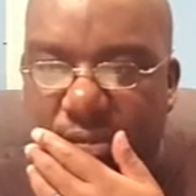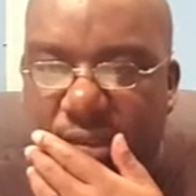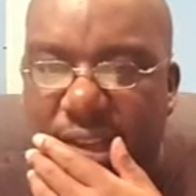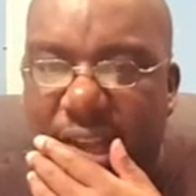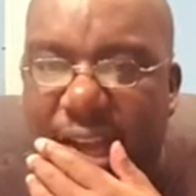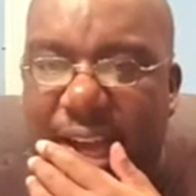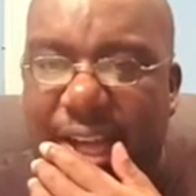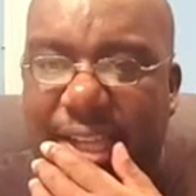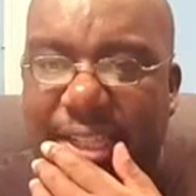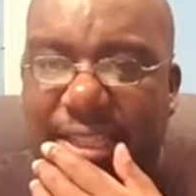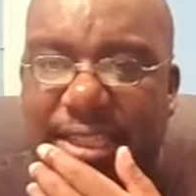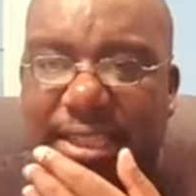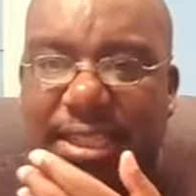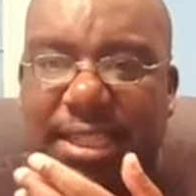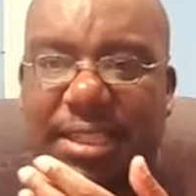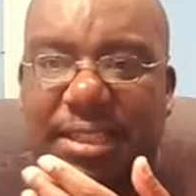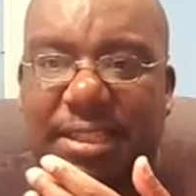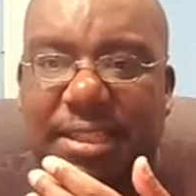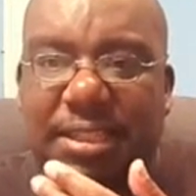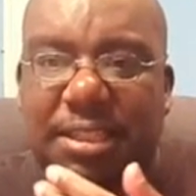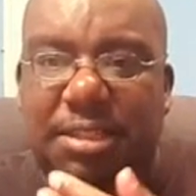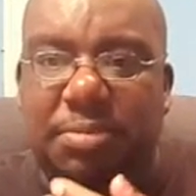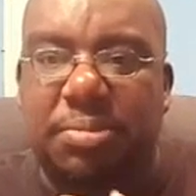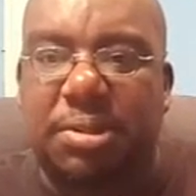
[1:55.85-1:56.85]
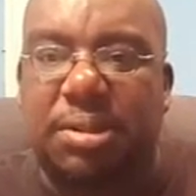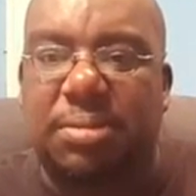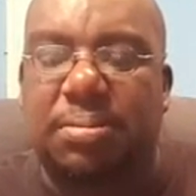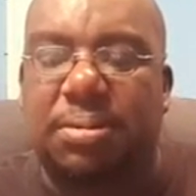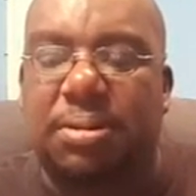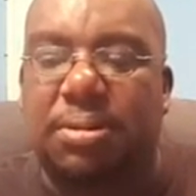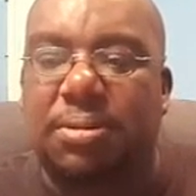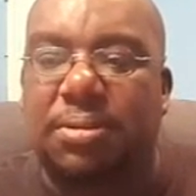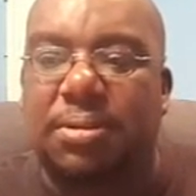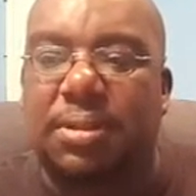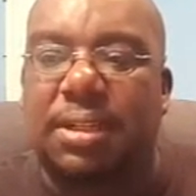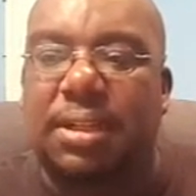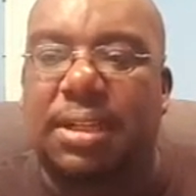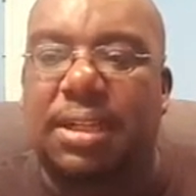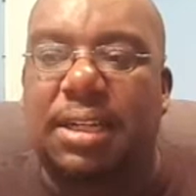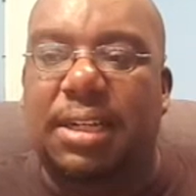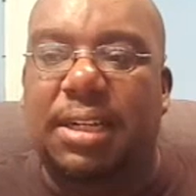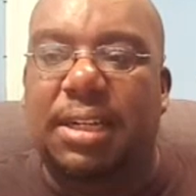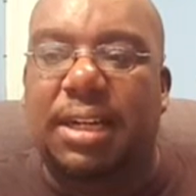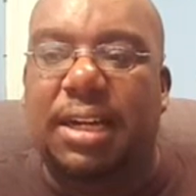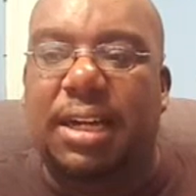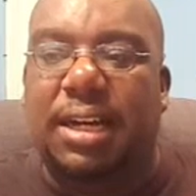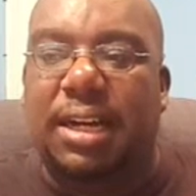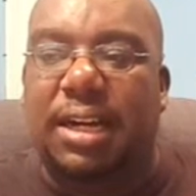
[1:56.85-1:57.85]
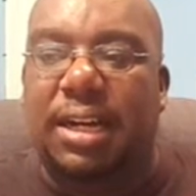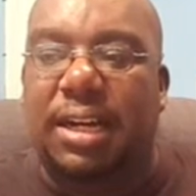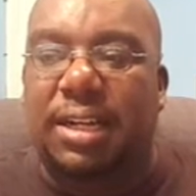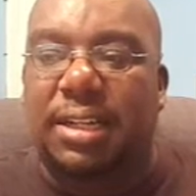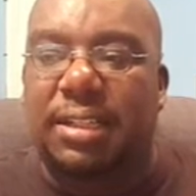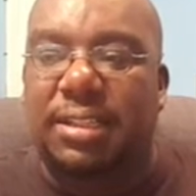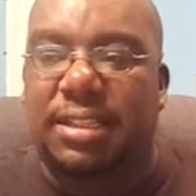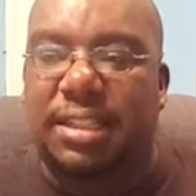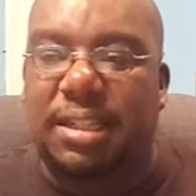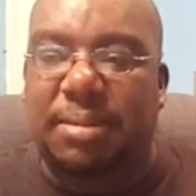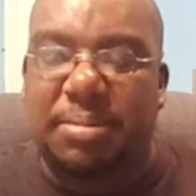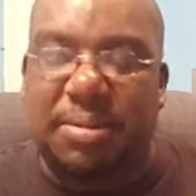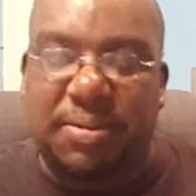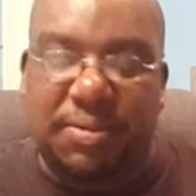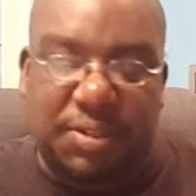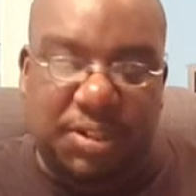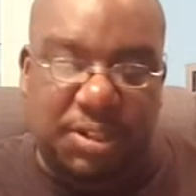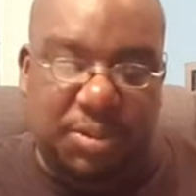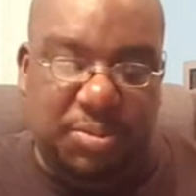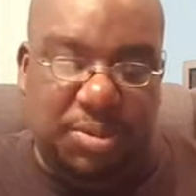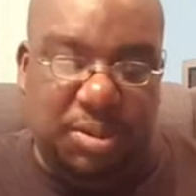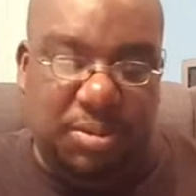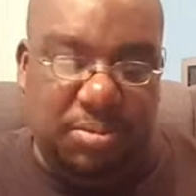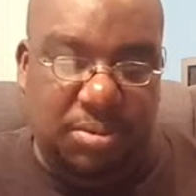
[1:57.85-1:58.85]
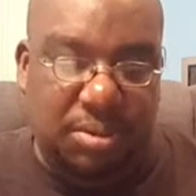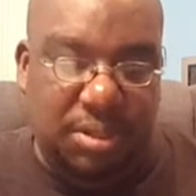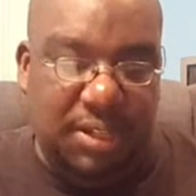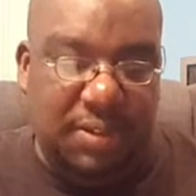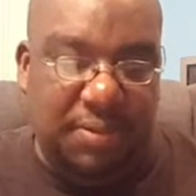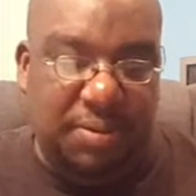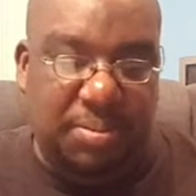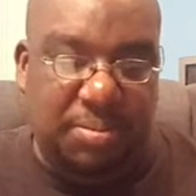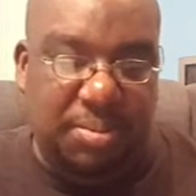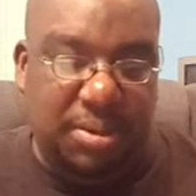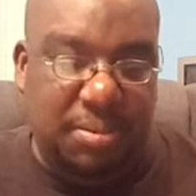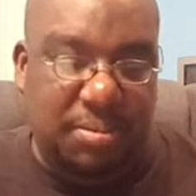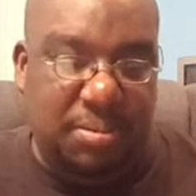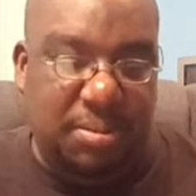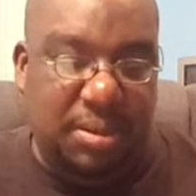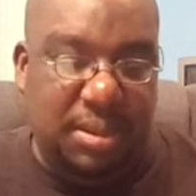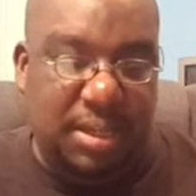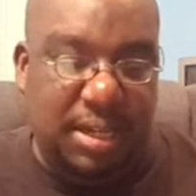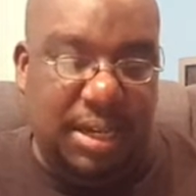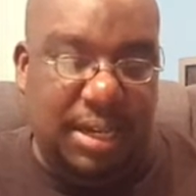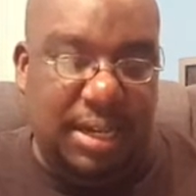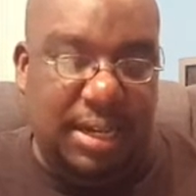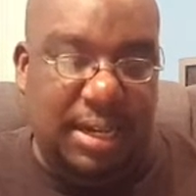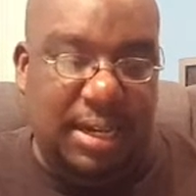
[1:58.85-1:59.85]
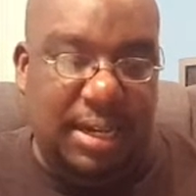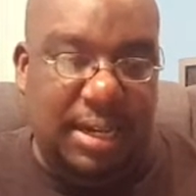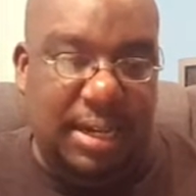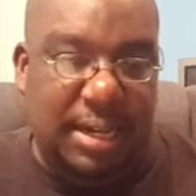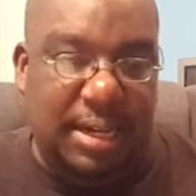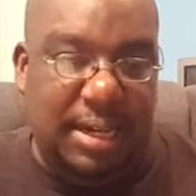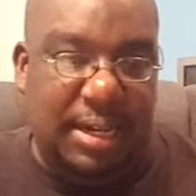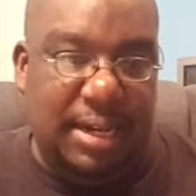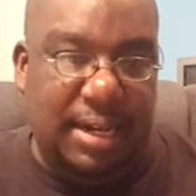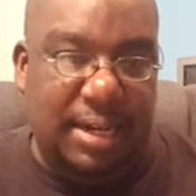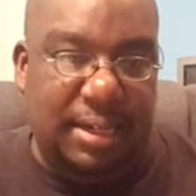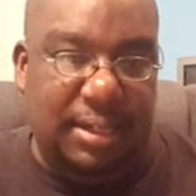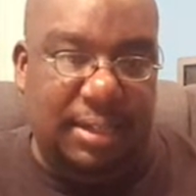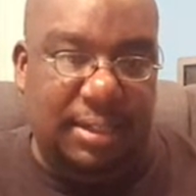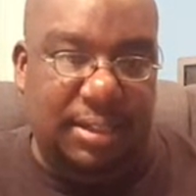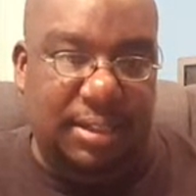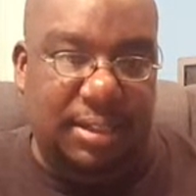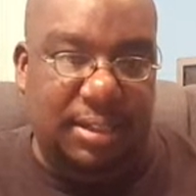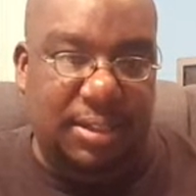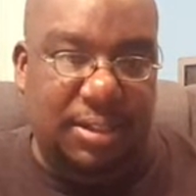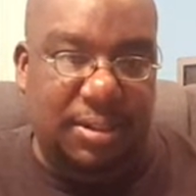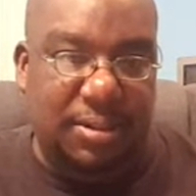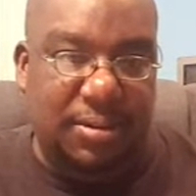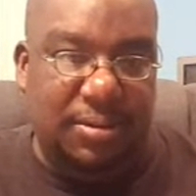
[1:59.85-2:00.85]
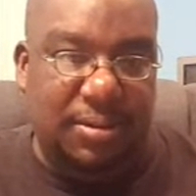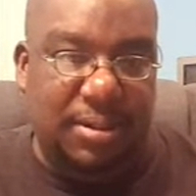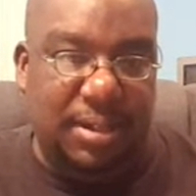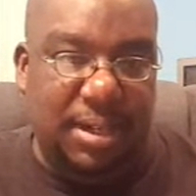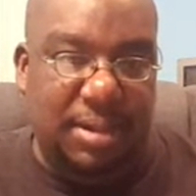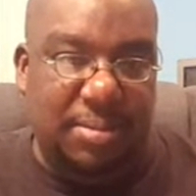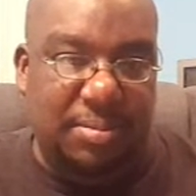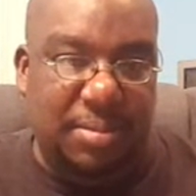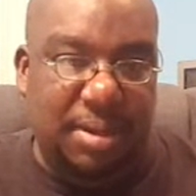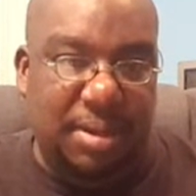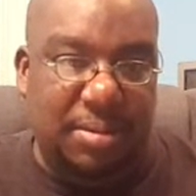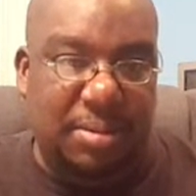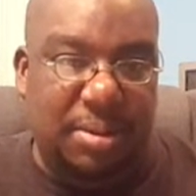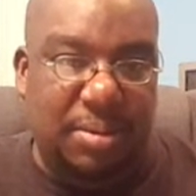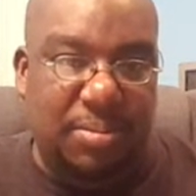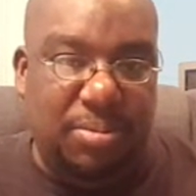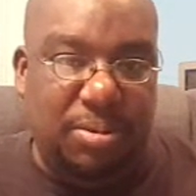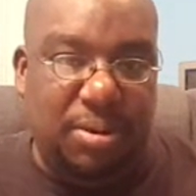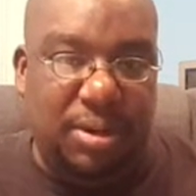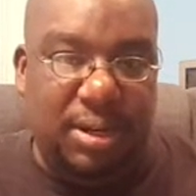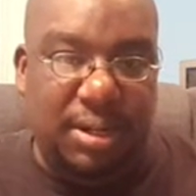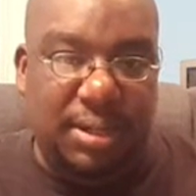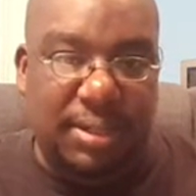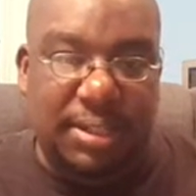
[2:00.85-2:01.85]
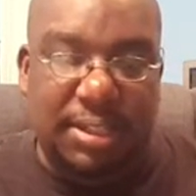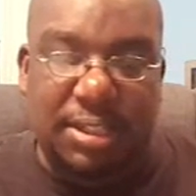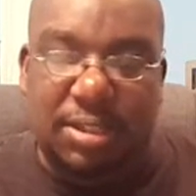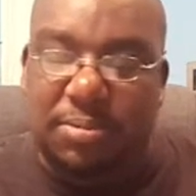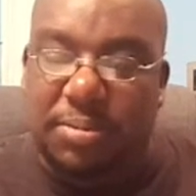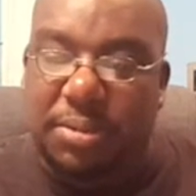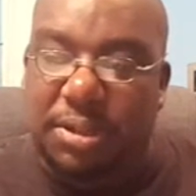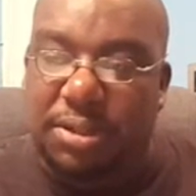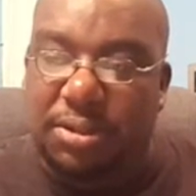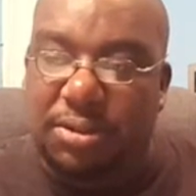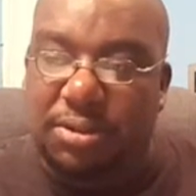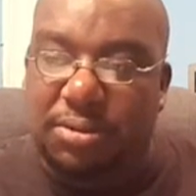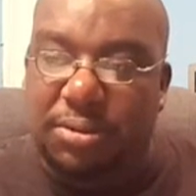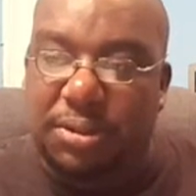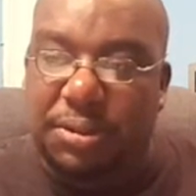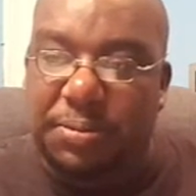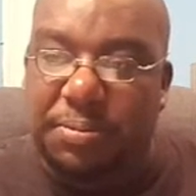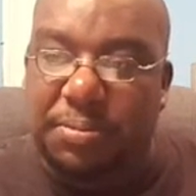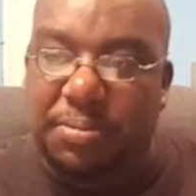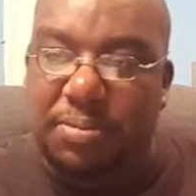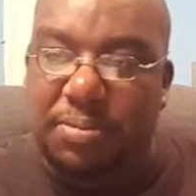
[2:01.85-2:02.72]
I see these people. Uh, some of these people, even people that uh, you know that may be a part of this ministry,